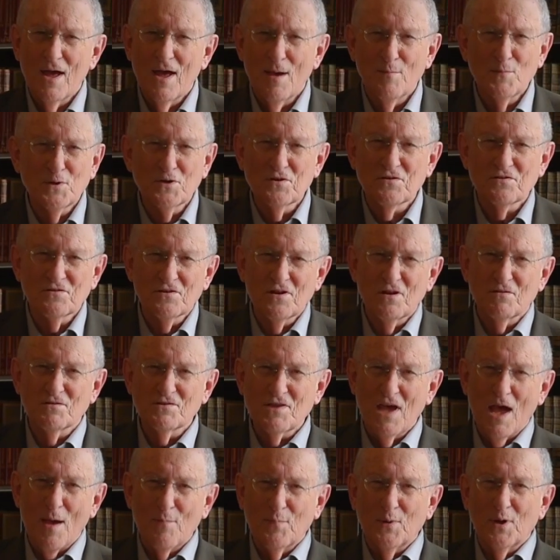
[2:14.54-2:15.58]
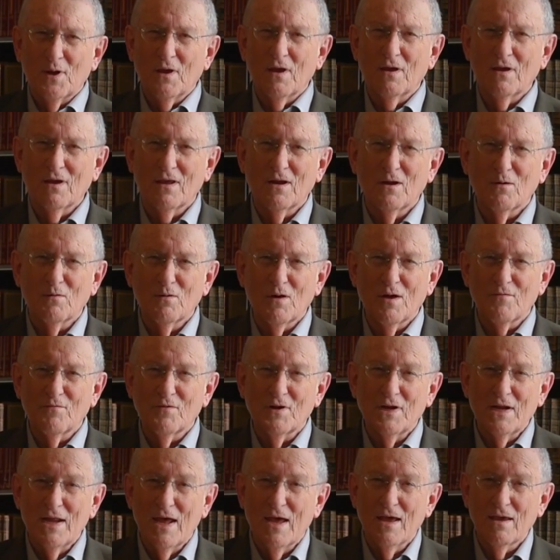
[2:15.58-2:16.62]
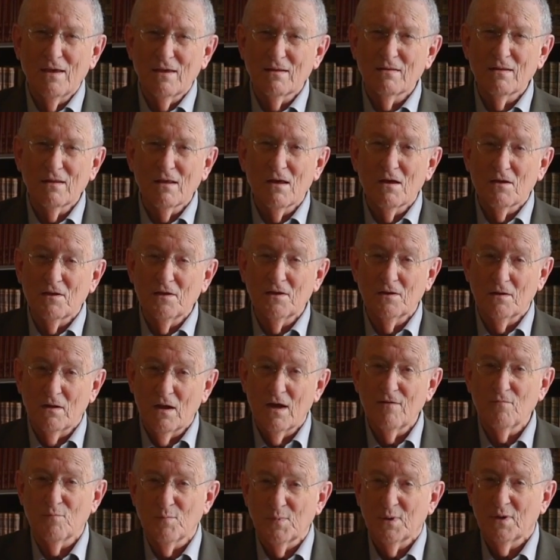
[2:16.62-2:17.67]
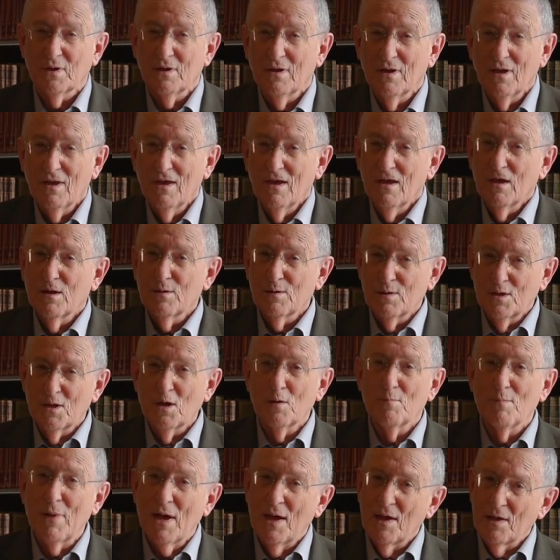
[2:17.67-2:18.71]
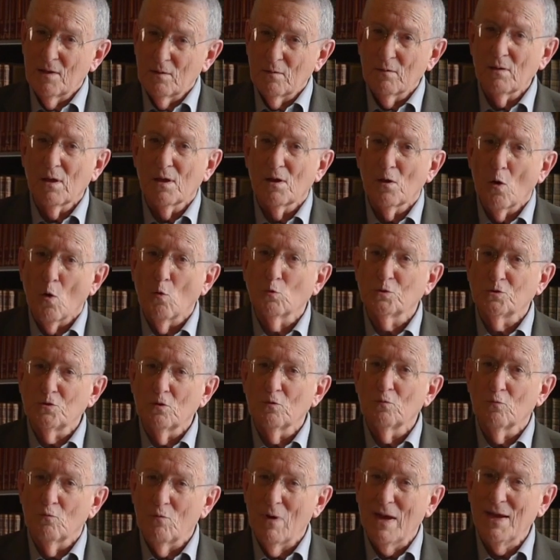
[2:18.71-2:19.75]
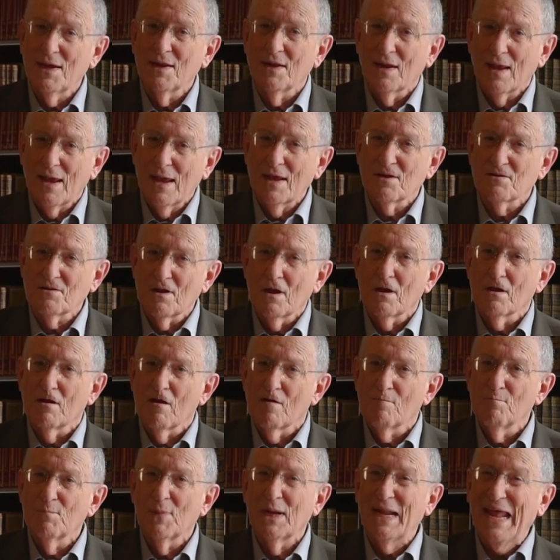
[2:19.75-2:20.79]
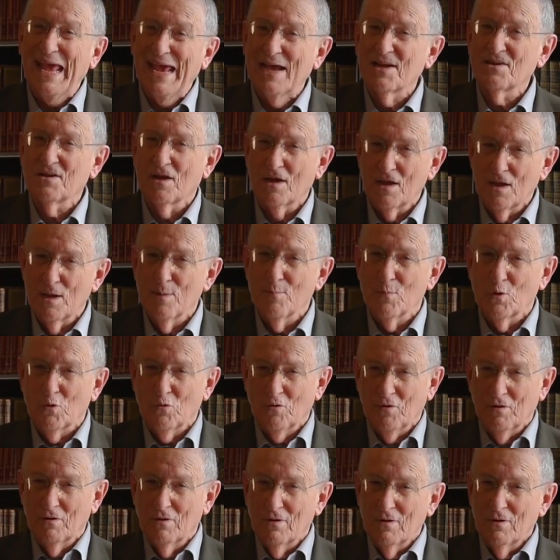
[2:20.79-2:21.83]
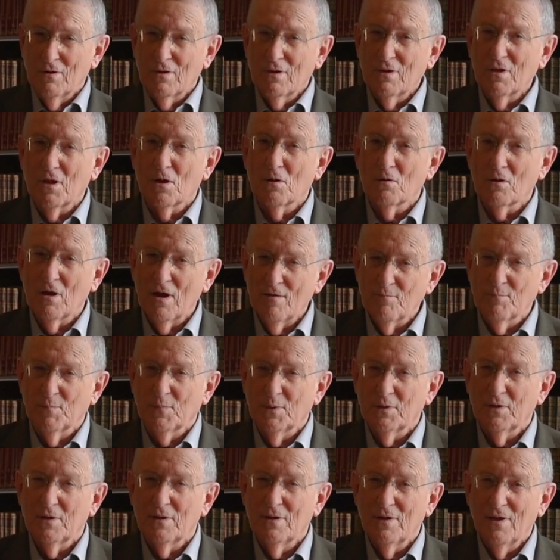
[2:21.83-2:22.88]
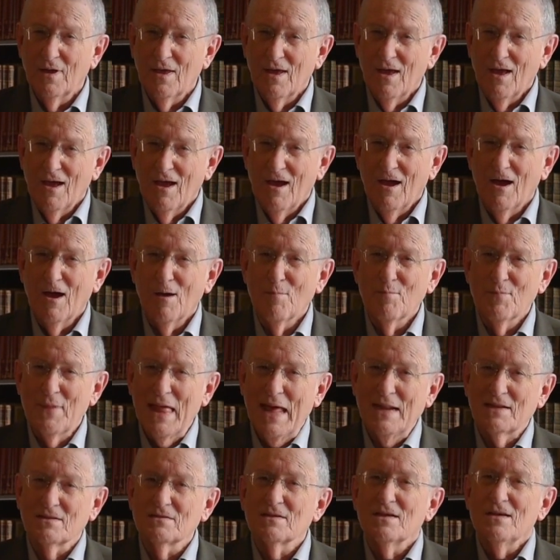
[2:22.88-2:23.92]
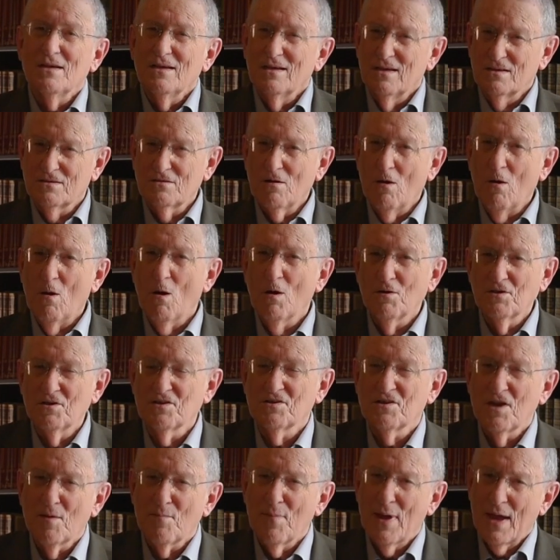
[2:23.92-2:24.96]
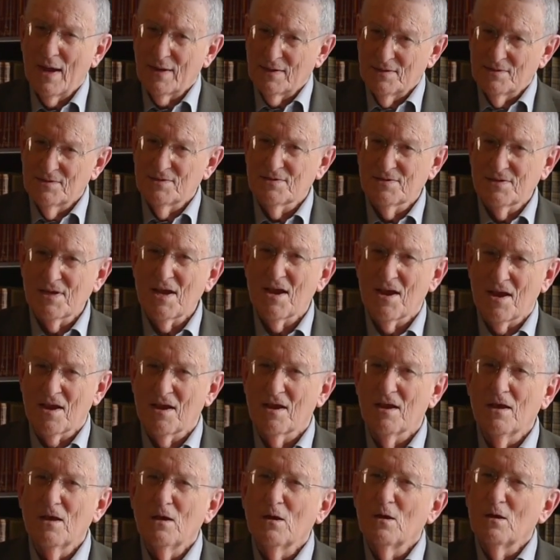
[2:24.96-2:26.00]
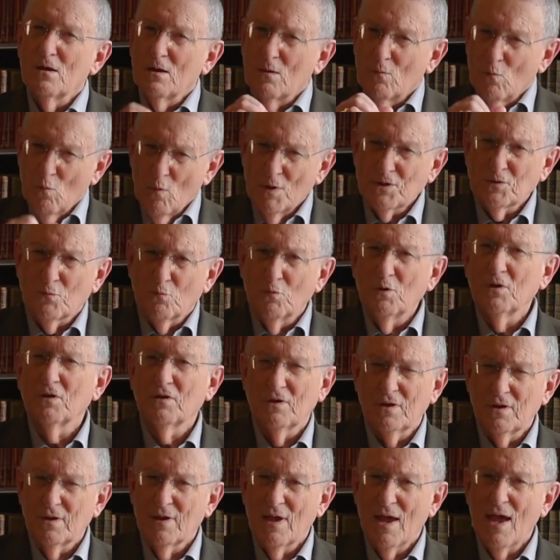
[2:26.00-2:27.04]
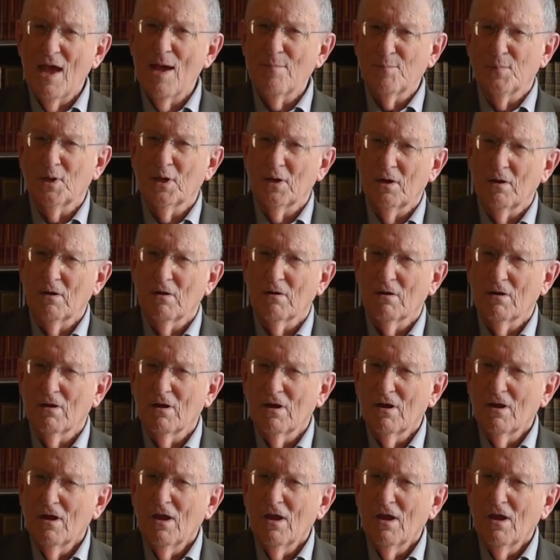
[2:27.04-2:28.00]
damage is, you know, is happening, you know, every day uh, in government, you know, by an ultra-right, anti-government, anti-immigrant, you know, government, um, that it's, it's hard to step back and say what's really happening here.